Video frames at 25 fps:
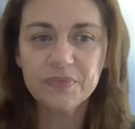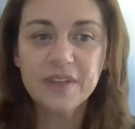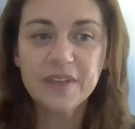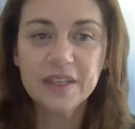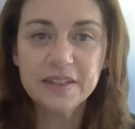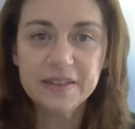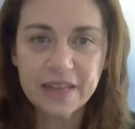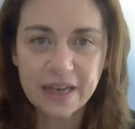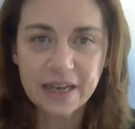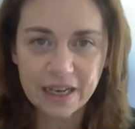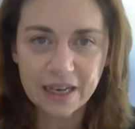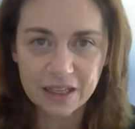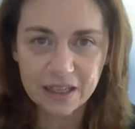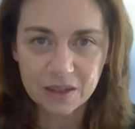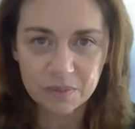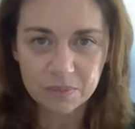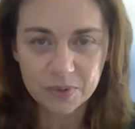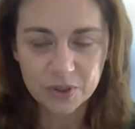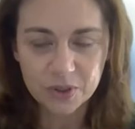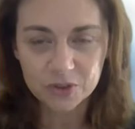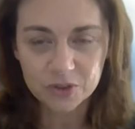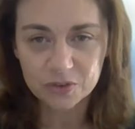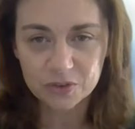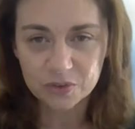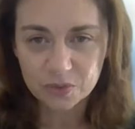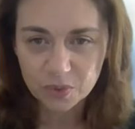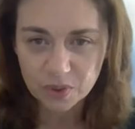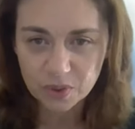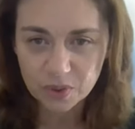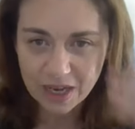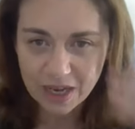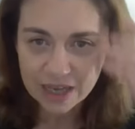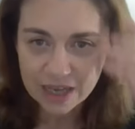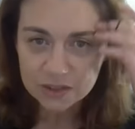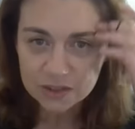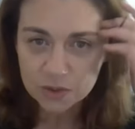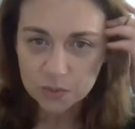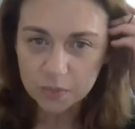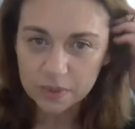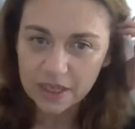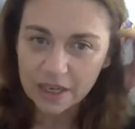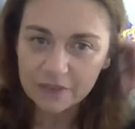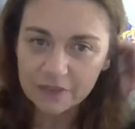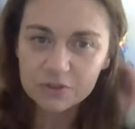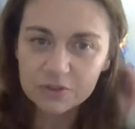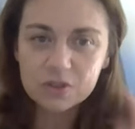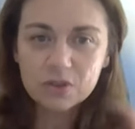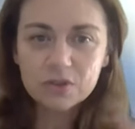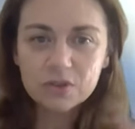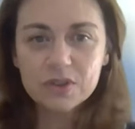denial, but as we
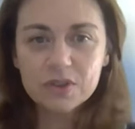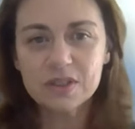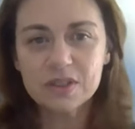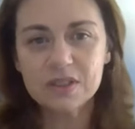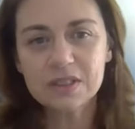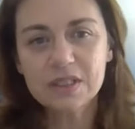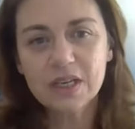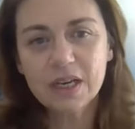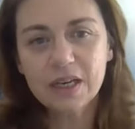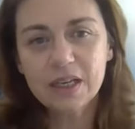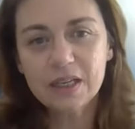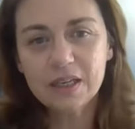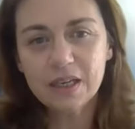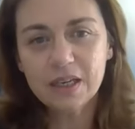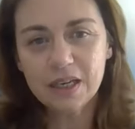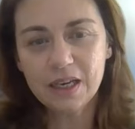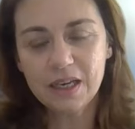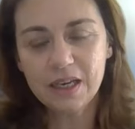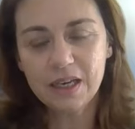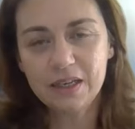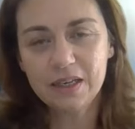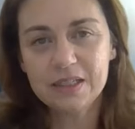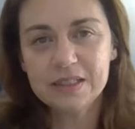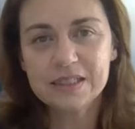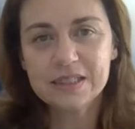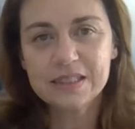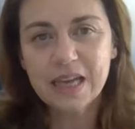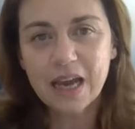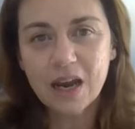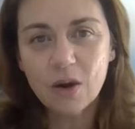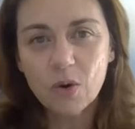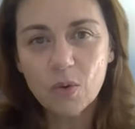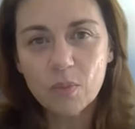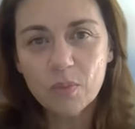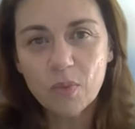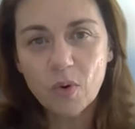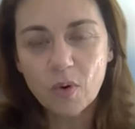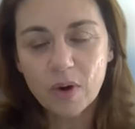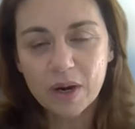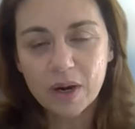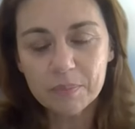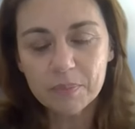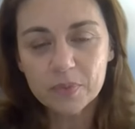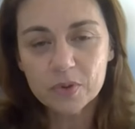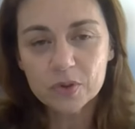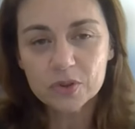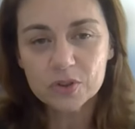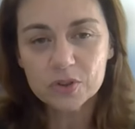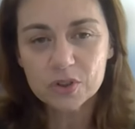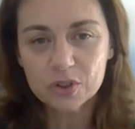have to understand, and it's now more
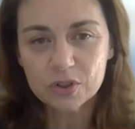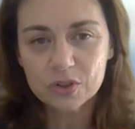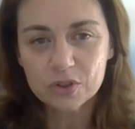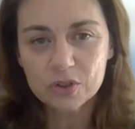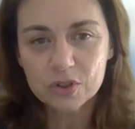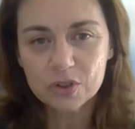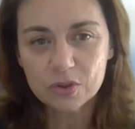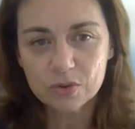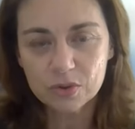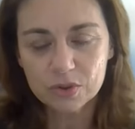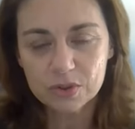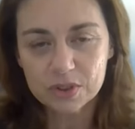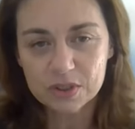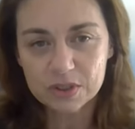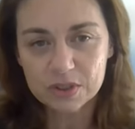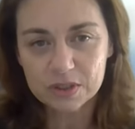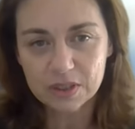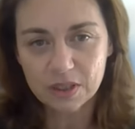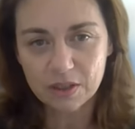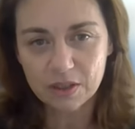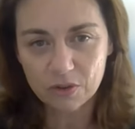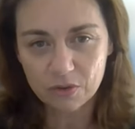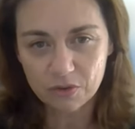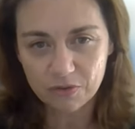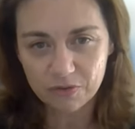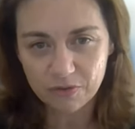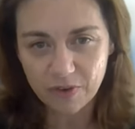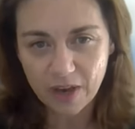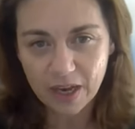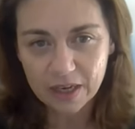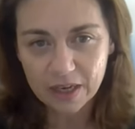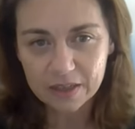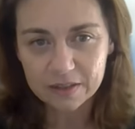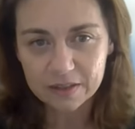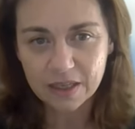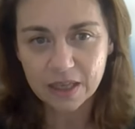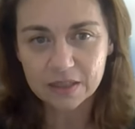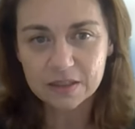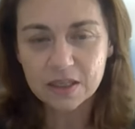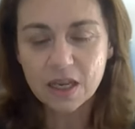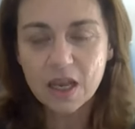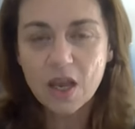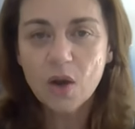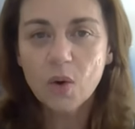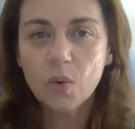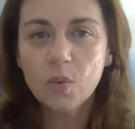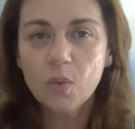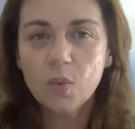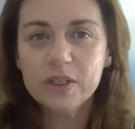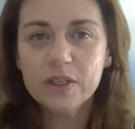important to understand the fact that
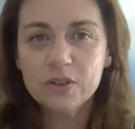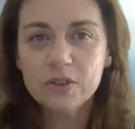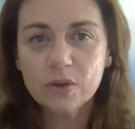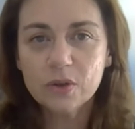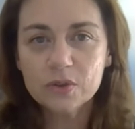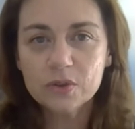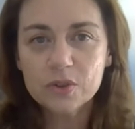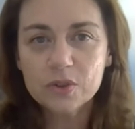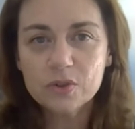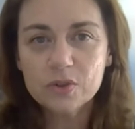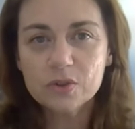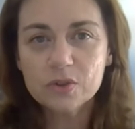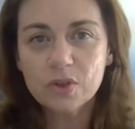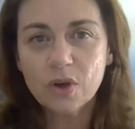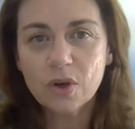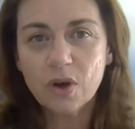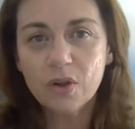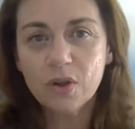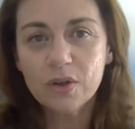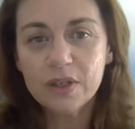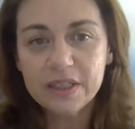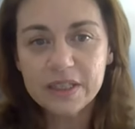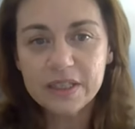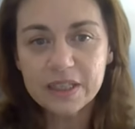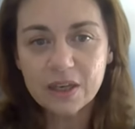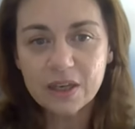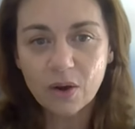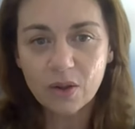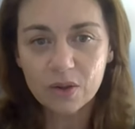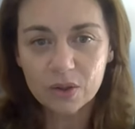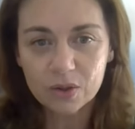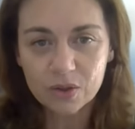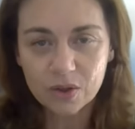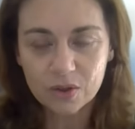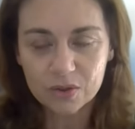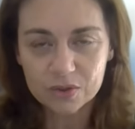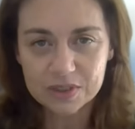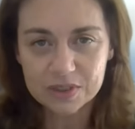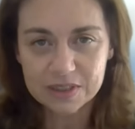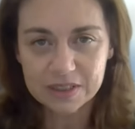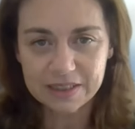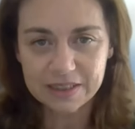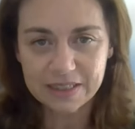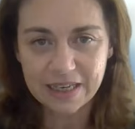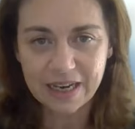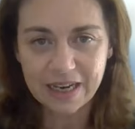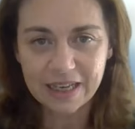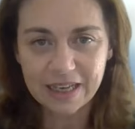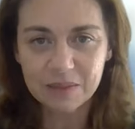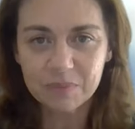we don't use only Holocaust
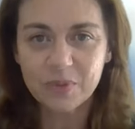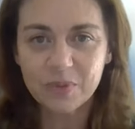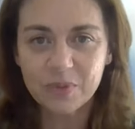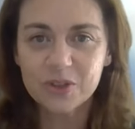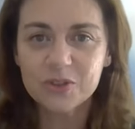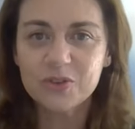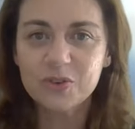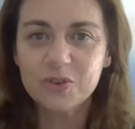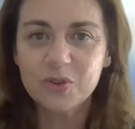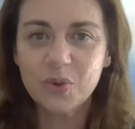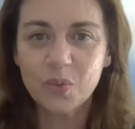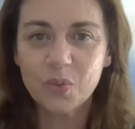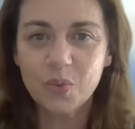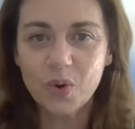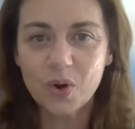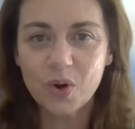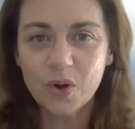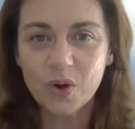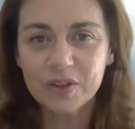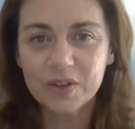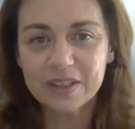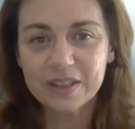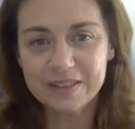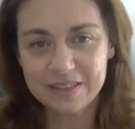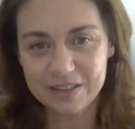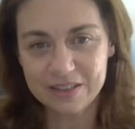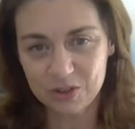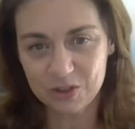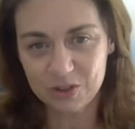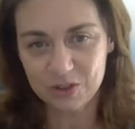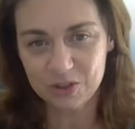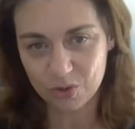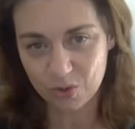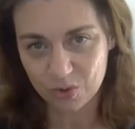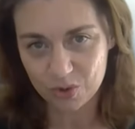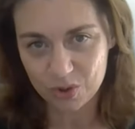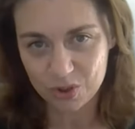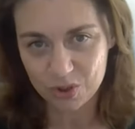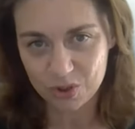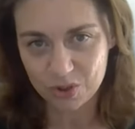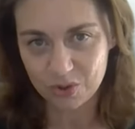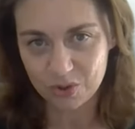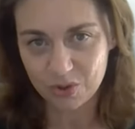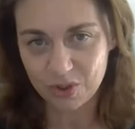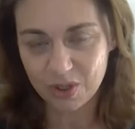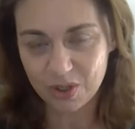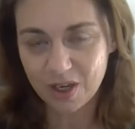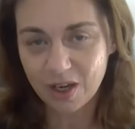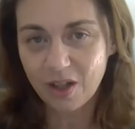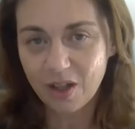denial, but the word
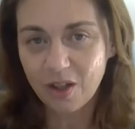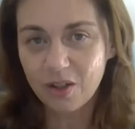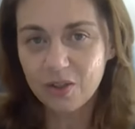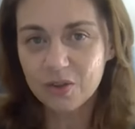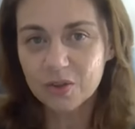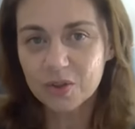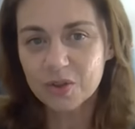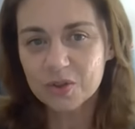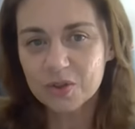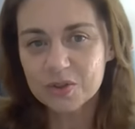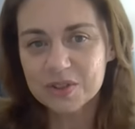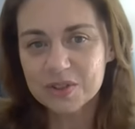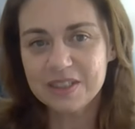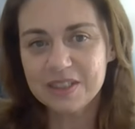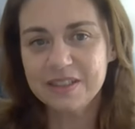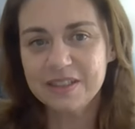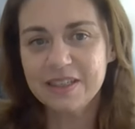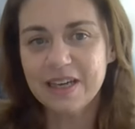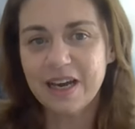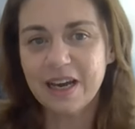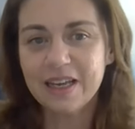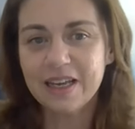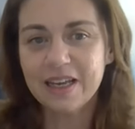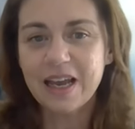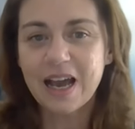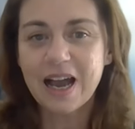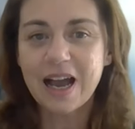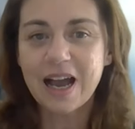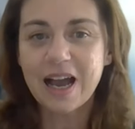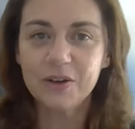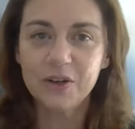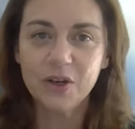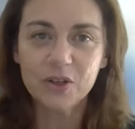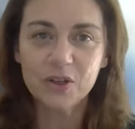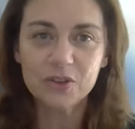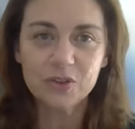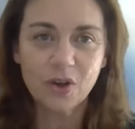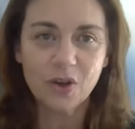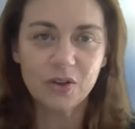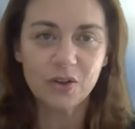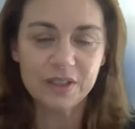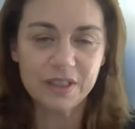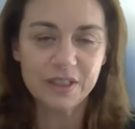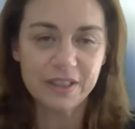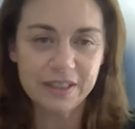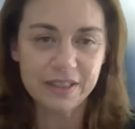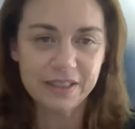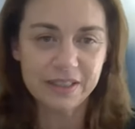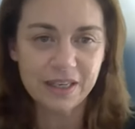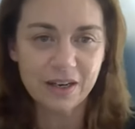distortion. Holocaust denial are not
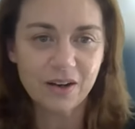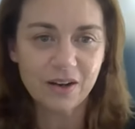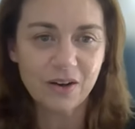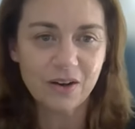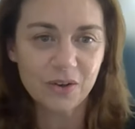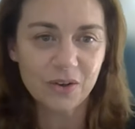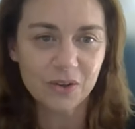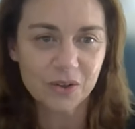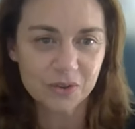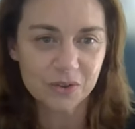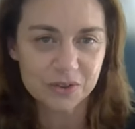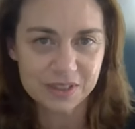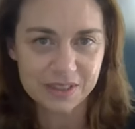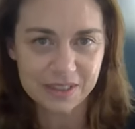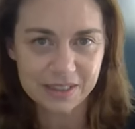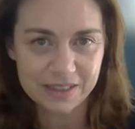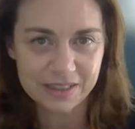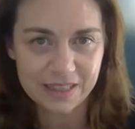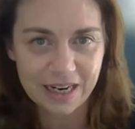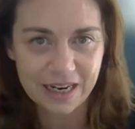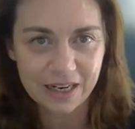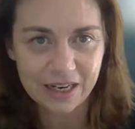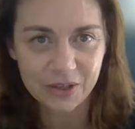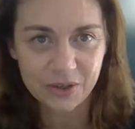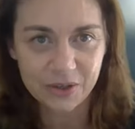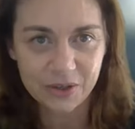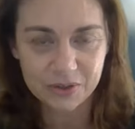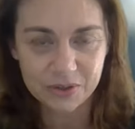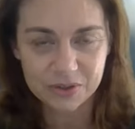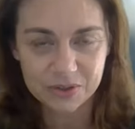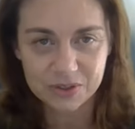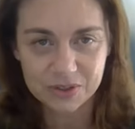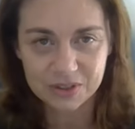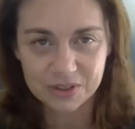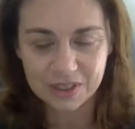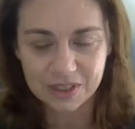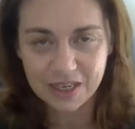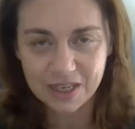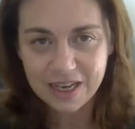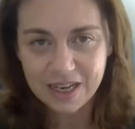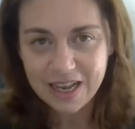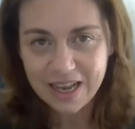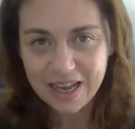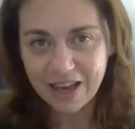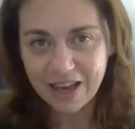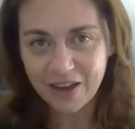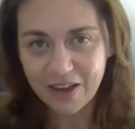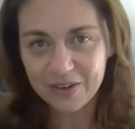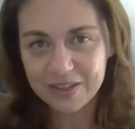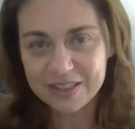only Holocaust deniers.
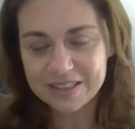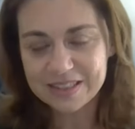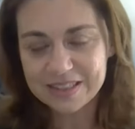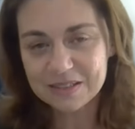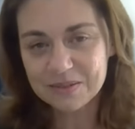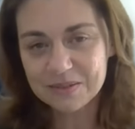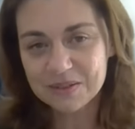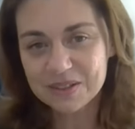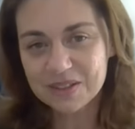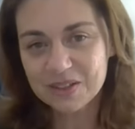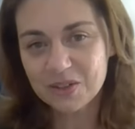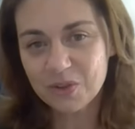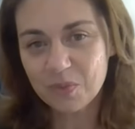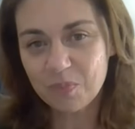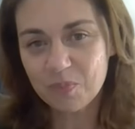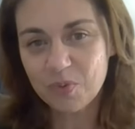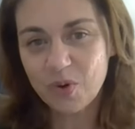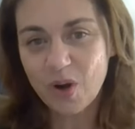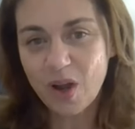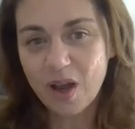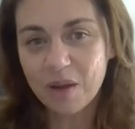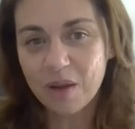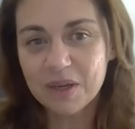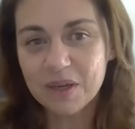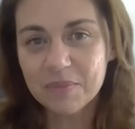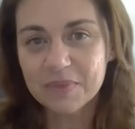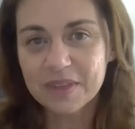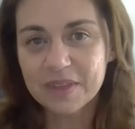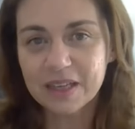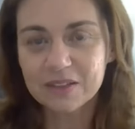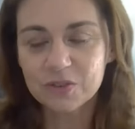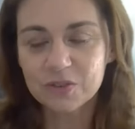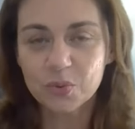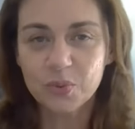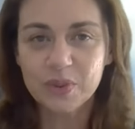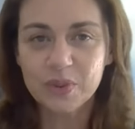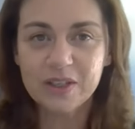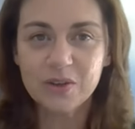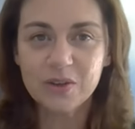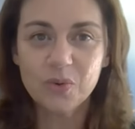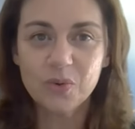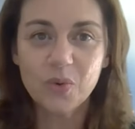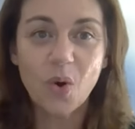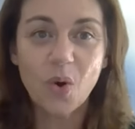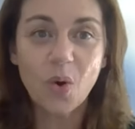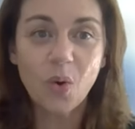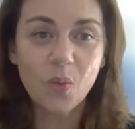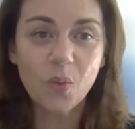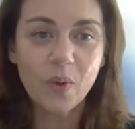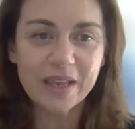And it's the problem that we
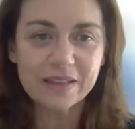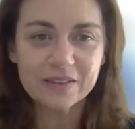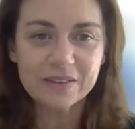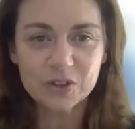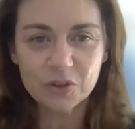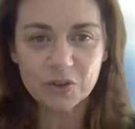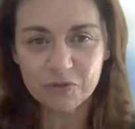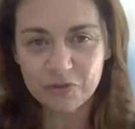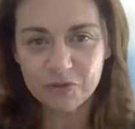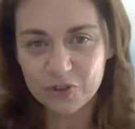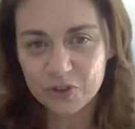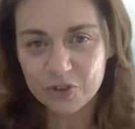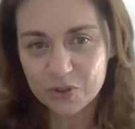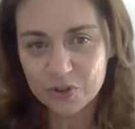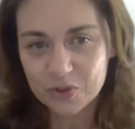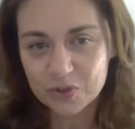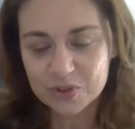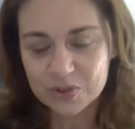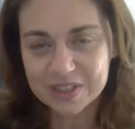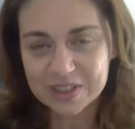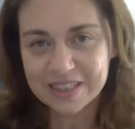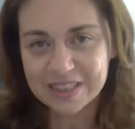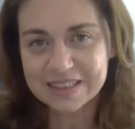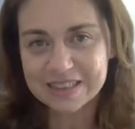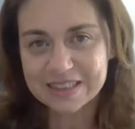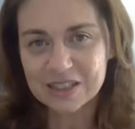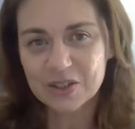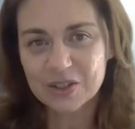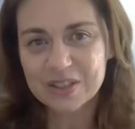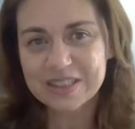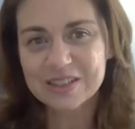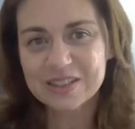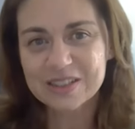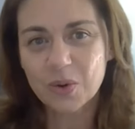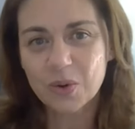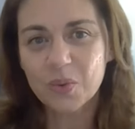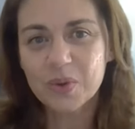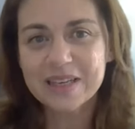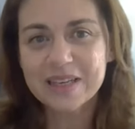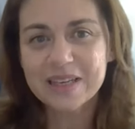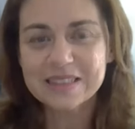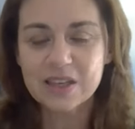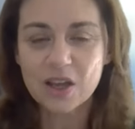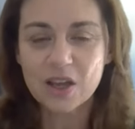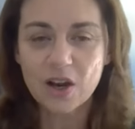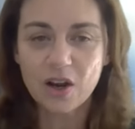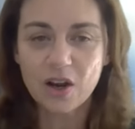always confuse, it's always